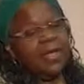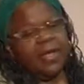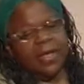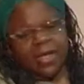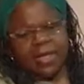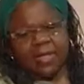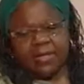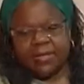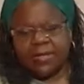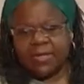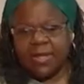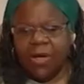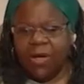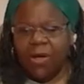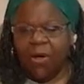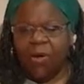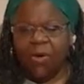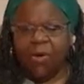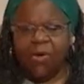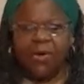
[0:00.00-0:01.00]

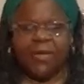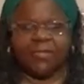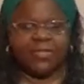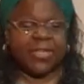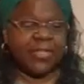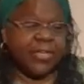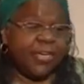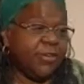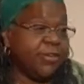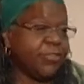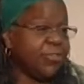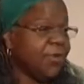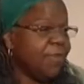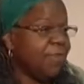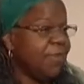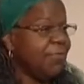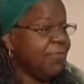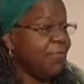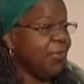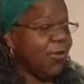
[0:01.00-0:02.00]
So the literature
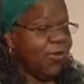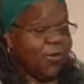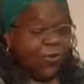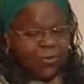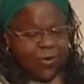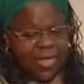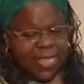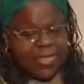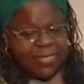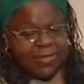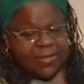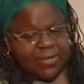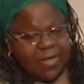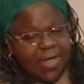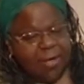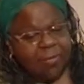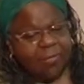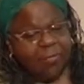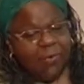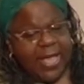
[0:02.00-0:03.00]
review in
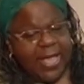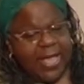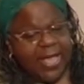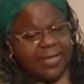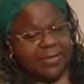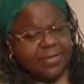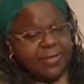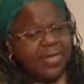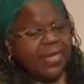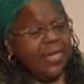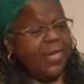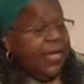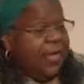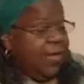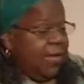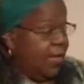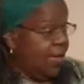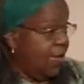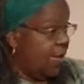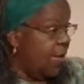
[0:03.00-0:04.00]
some ways
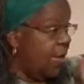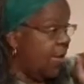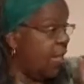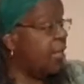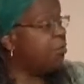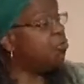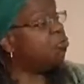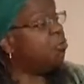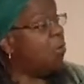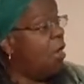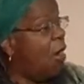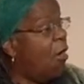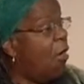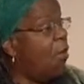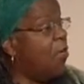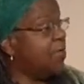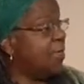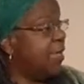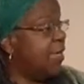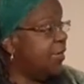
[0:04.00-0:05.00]

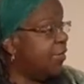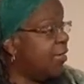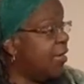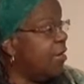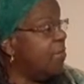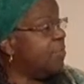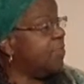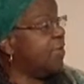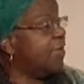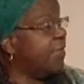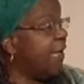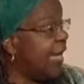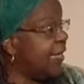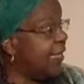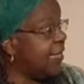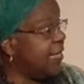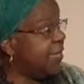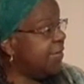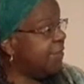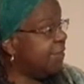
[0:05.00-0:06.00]
controls in terms of
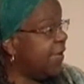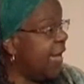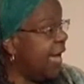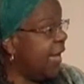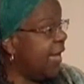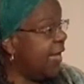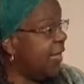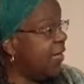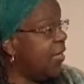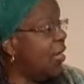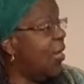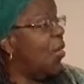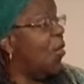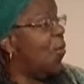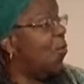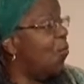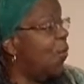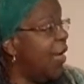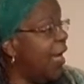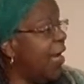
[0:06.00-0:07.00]
identifying
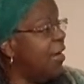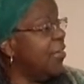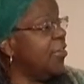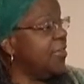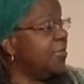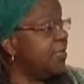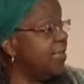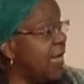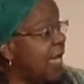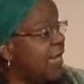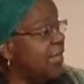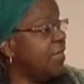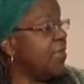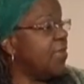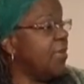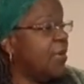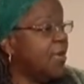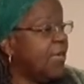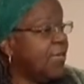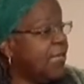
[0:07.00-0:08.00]
where your study is
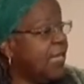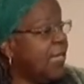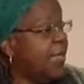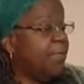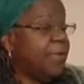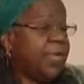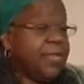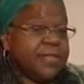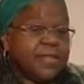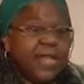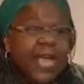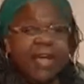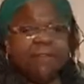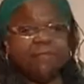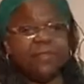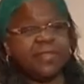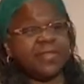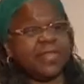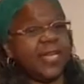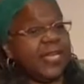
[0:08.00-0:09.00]
going to live, because
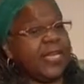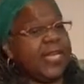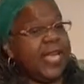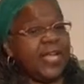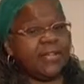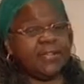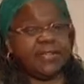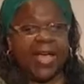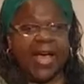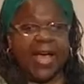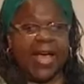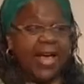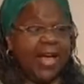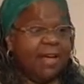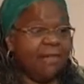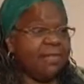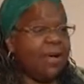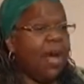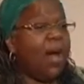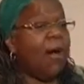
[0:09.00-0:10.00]
every study has to
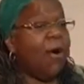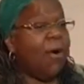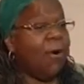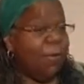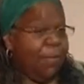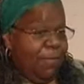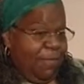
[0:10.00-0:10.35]
have a home.